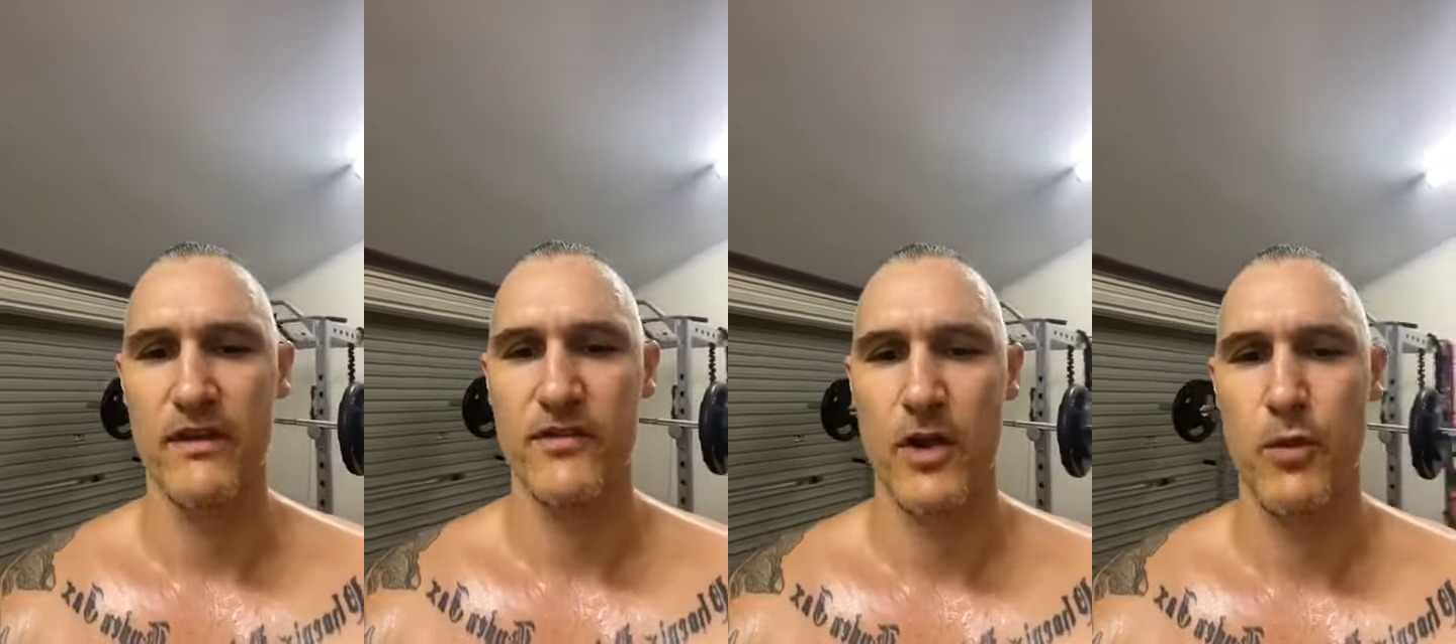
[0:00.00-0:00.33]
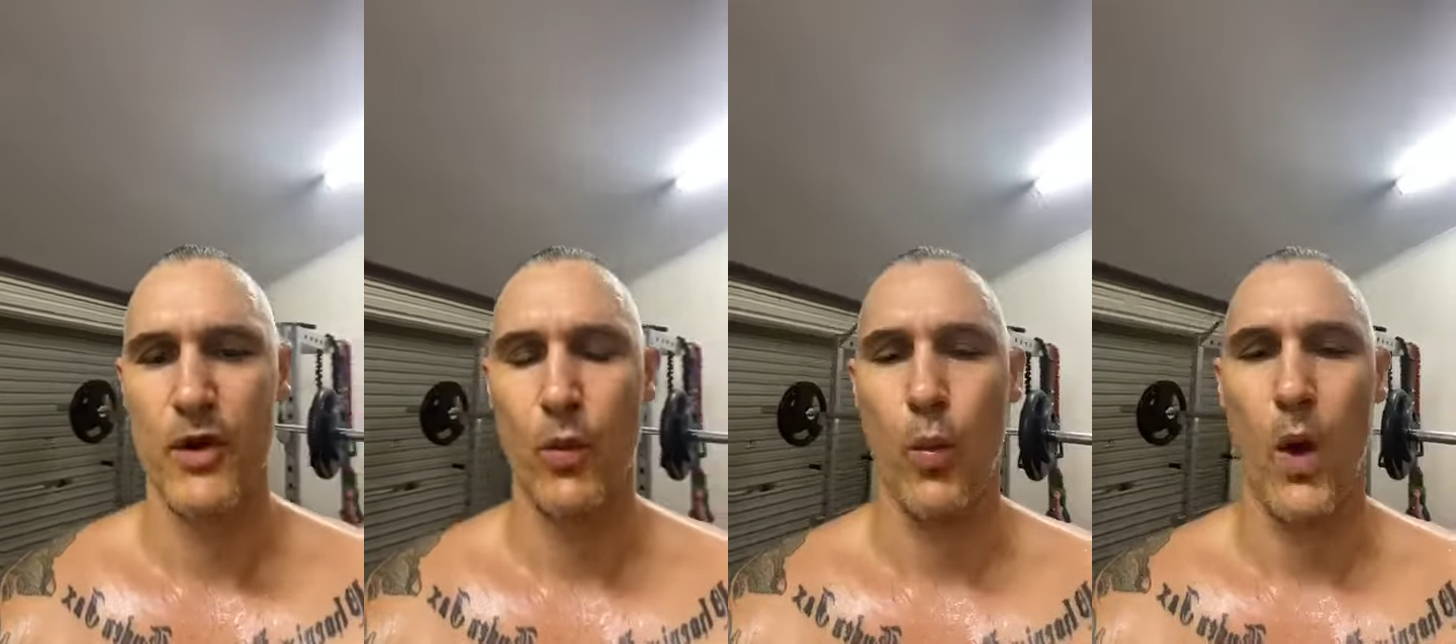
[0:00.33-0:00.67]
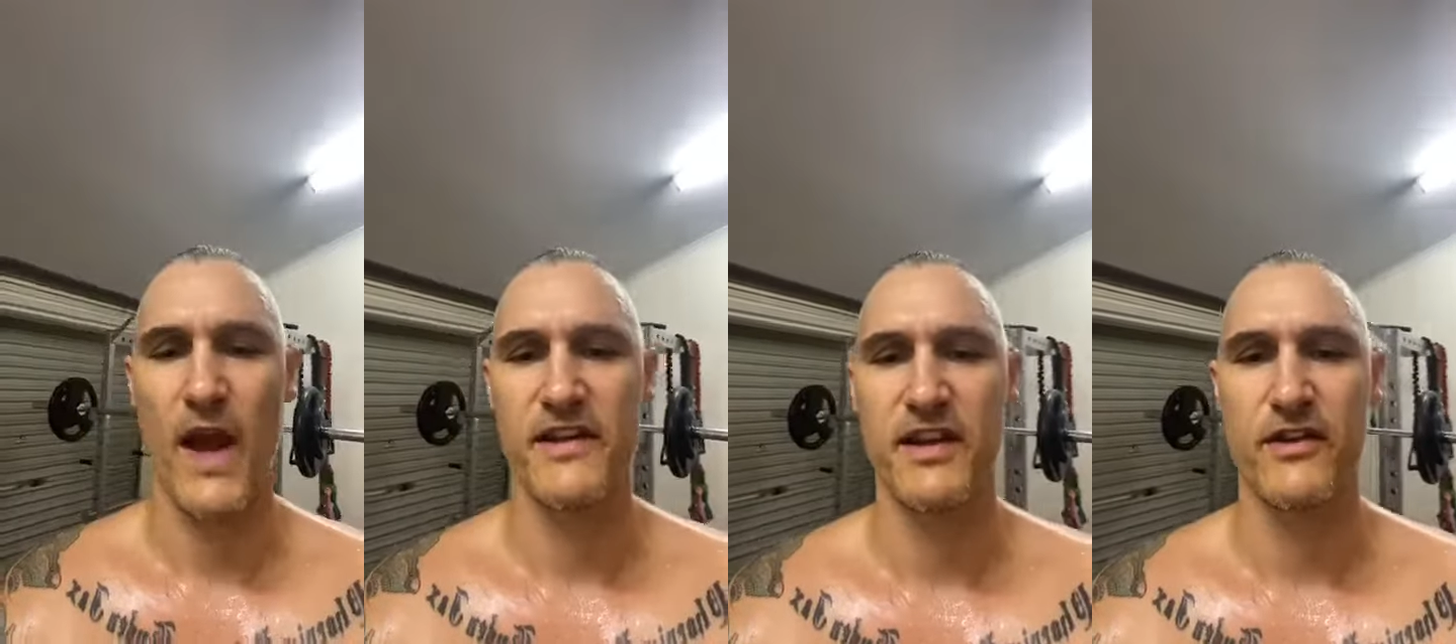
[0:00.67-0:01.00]
There's no point
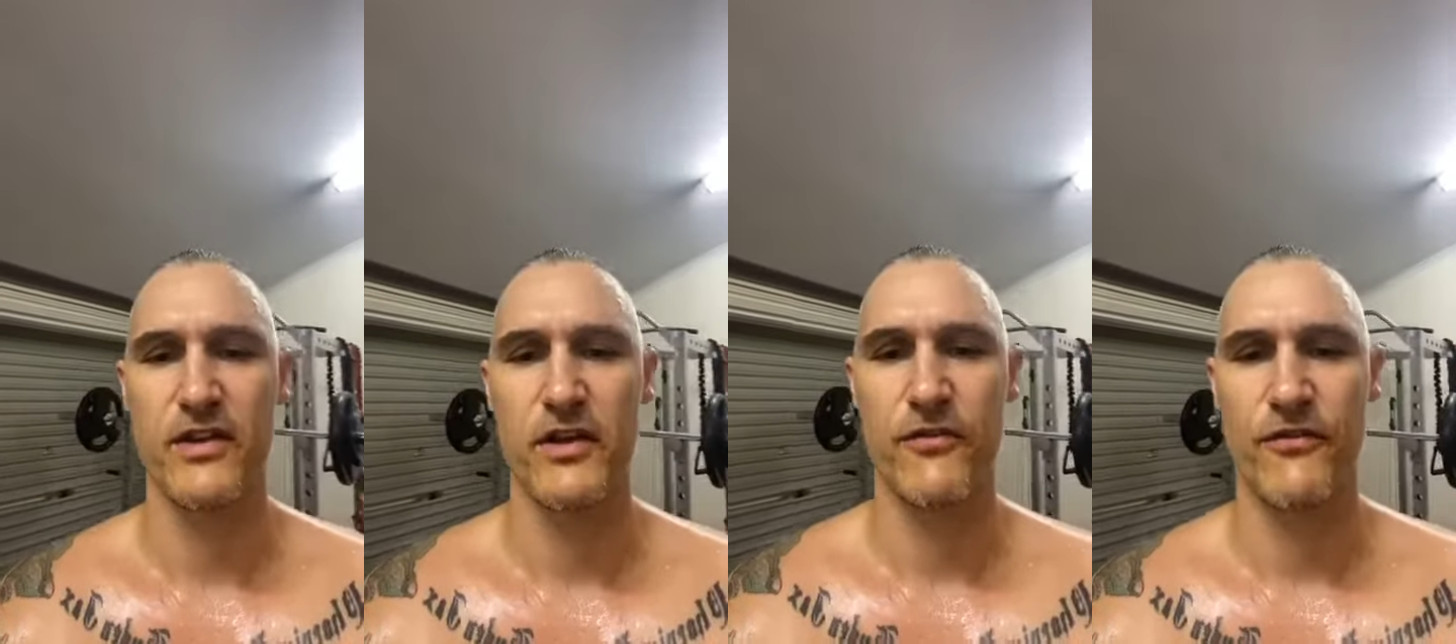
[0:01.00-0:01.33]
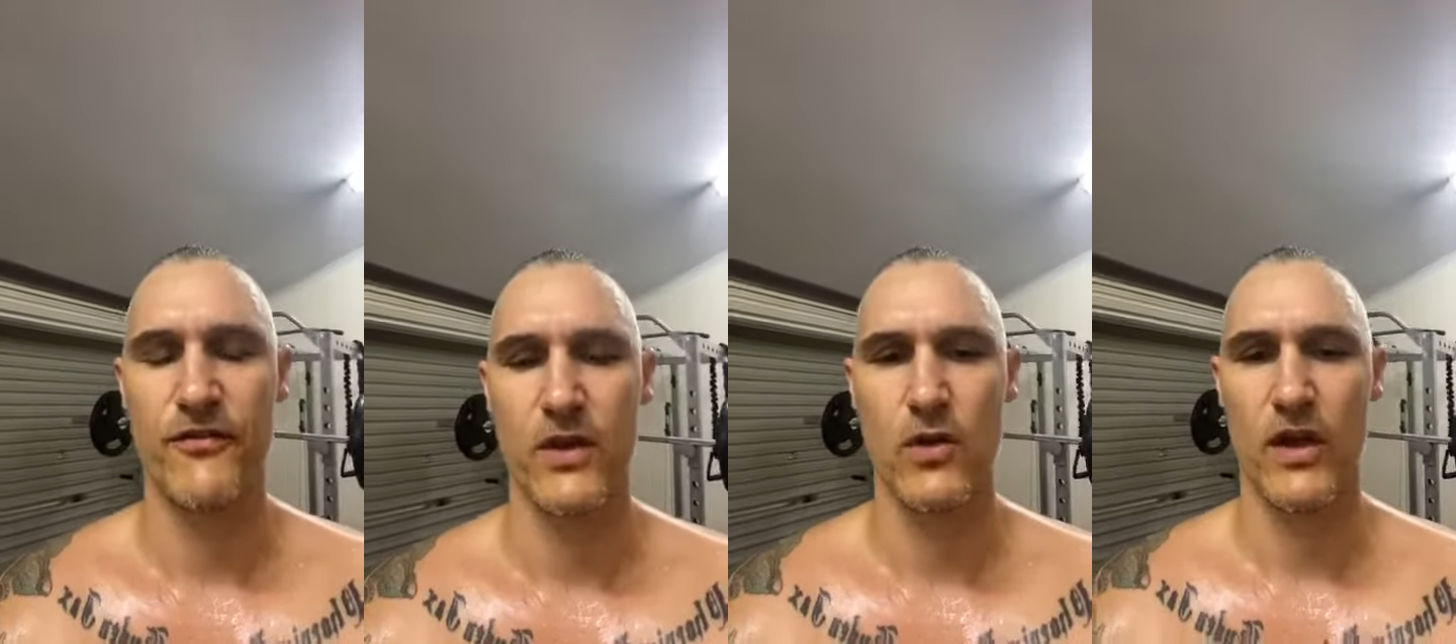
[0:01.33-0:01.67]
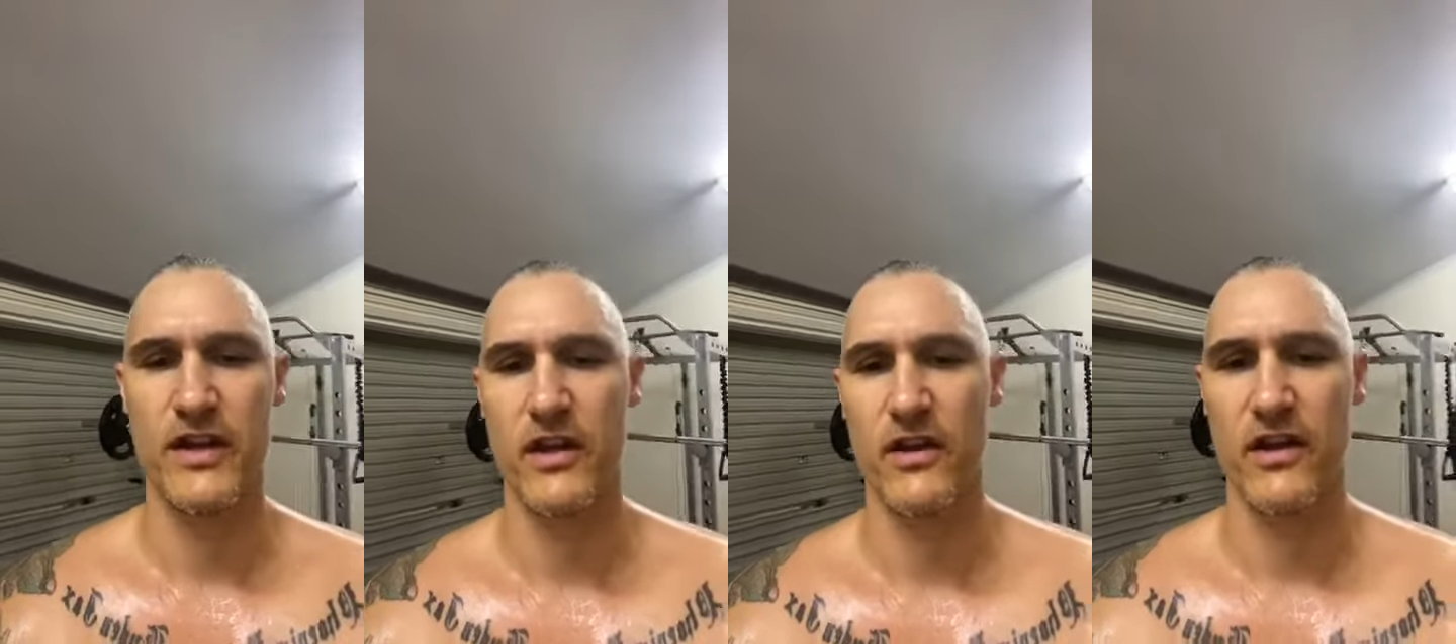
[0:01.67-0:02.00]
waiting till you feel
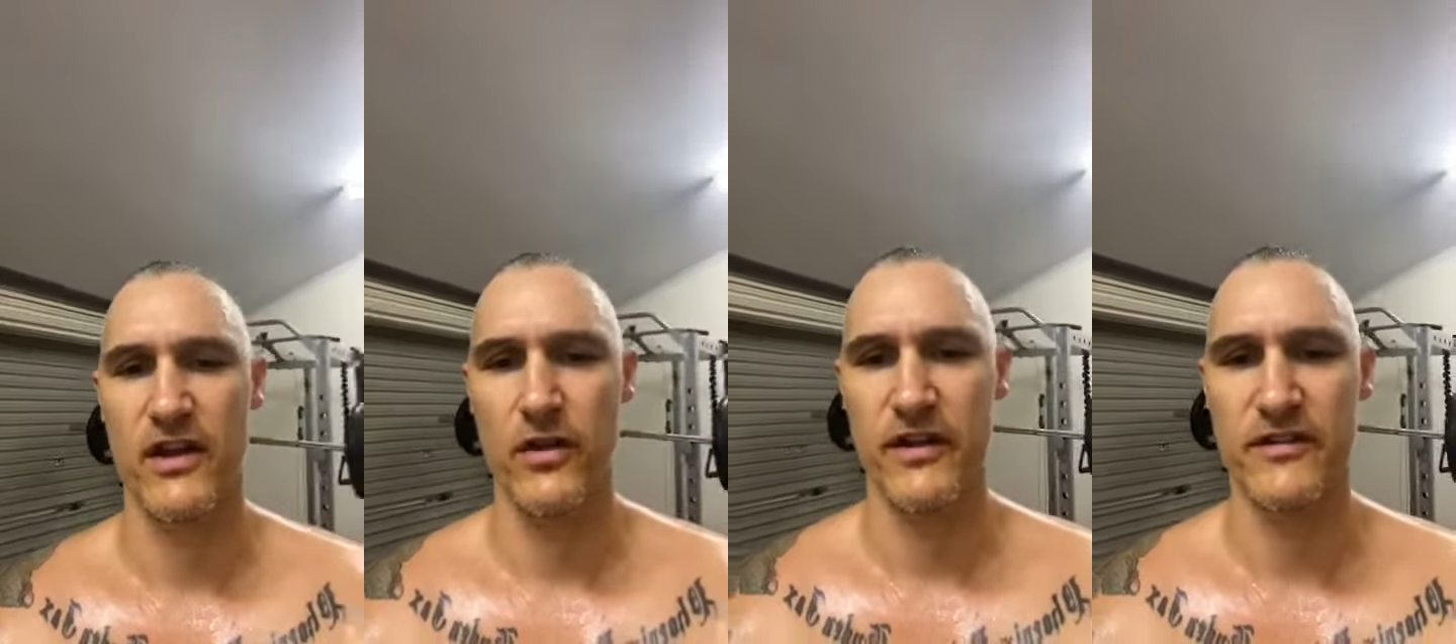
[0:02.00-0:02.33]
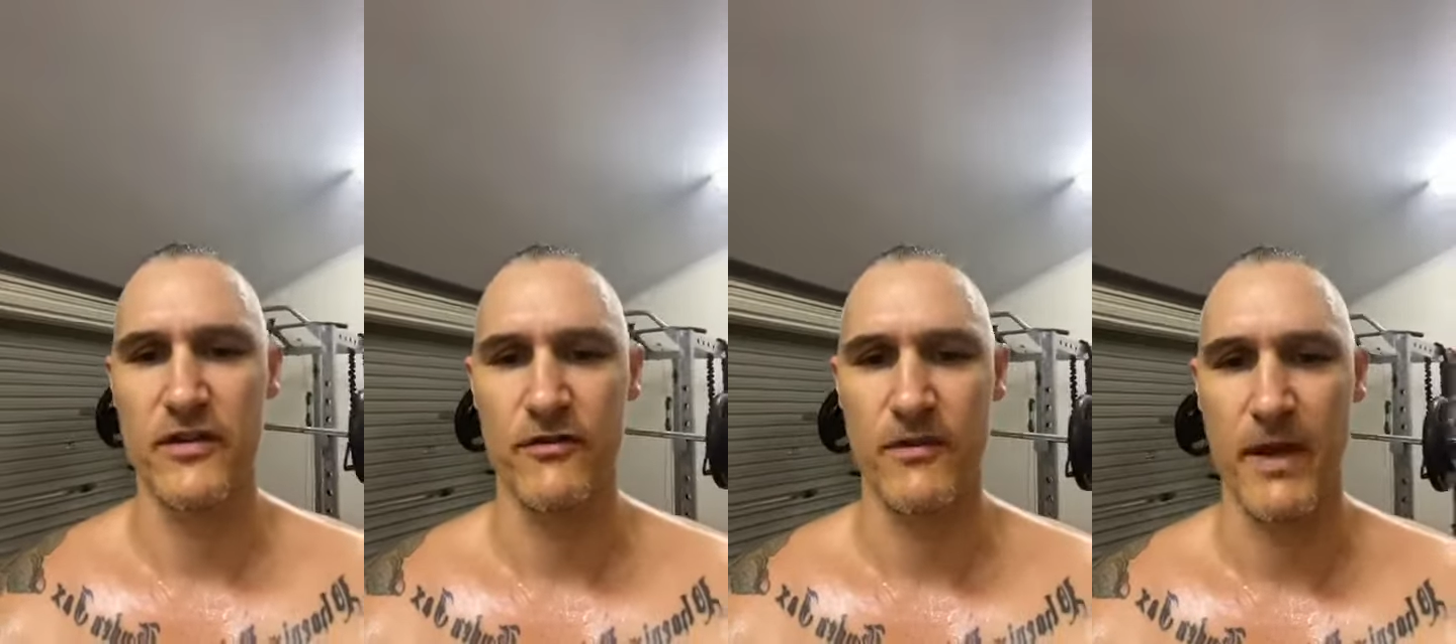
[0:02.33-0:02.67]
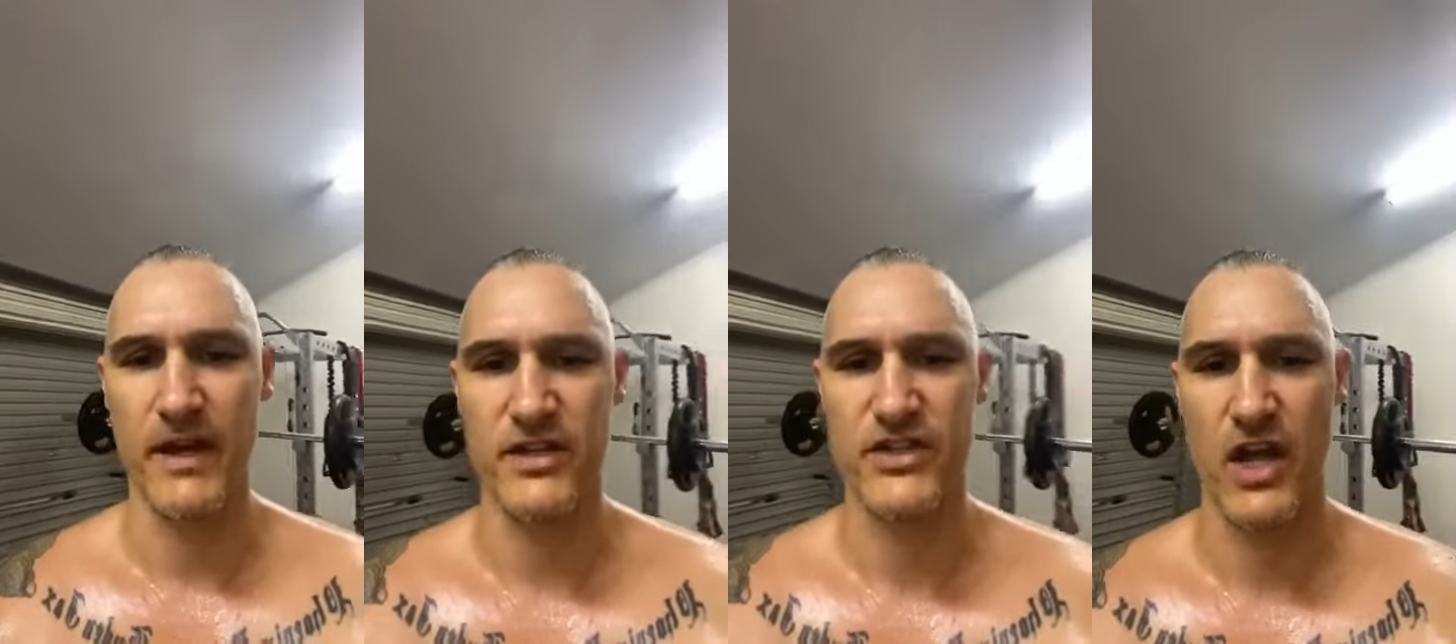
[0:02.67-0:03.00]
like you're gonna kill yourself to
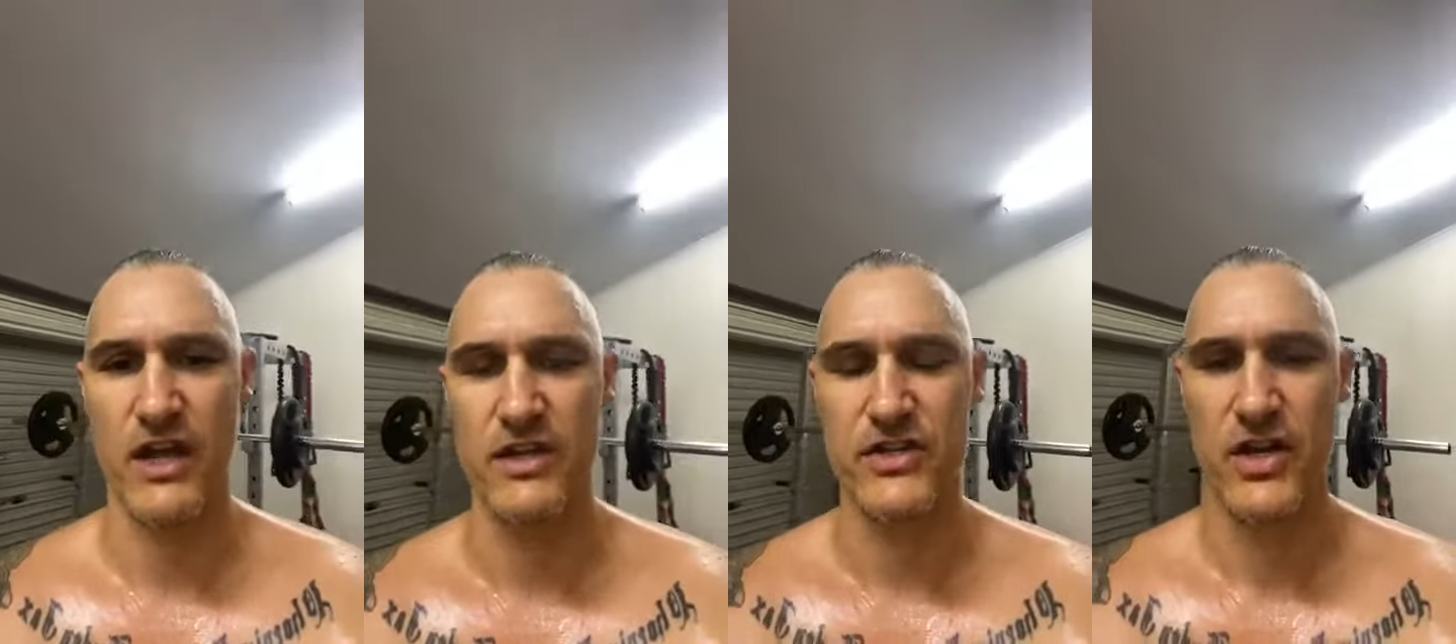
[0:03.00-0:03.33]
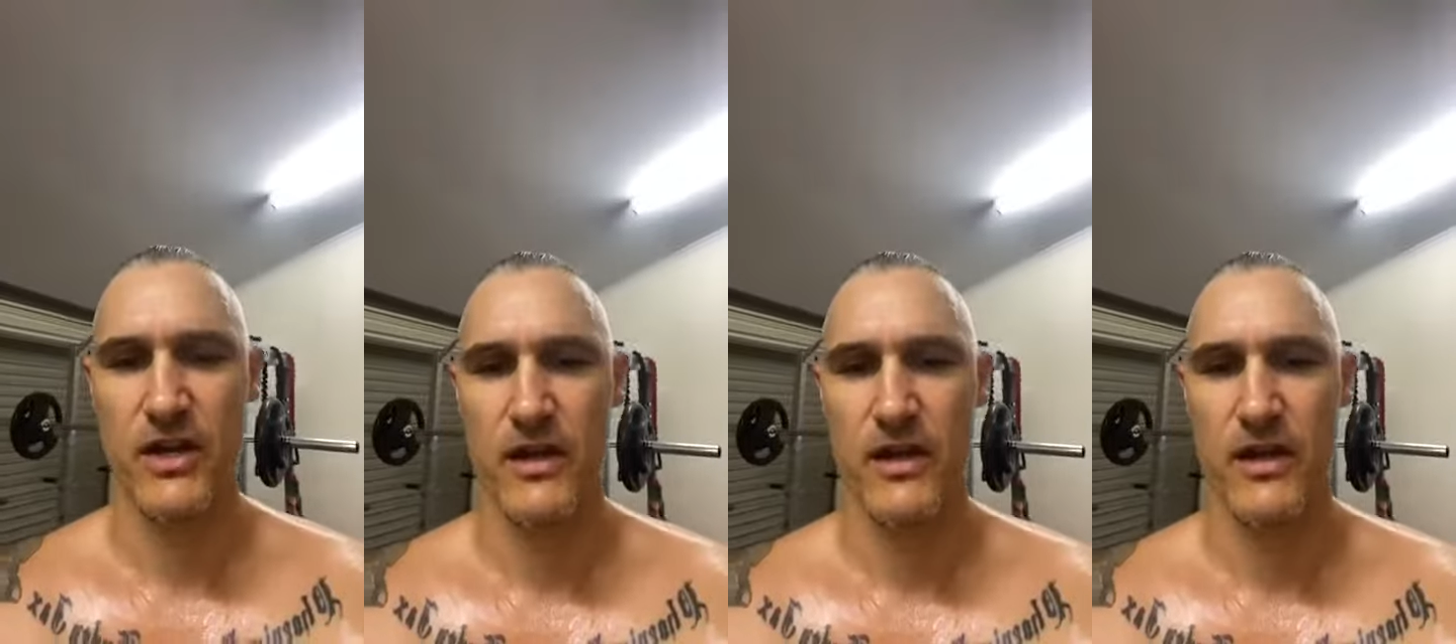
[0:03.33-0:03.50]
make a change.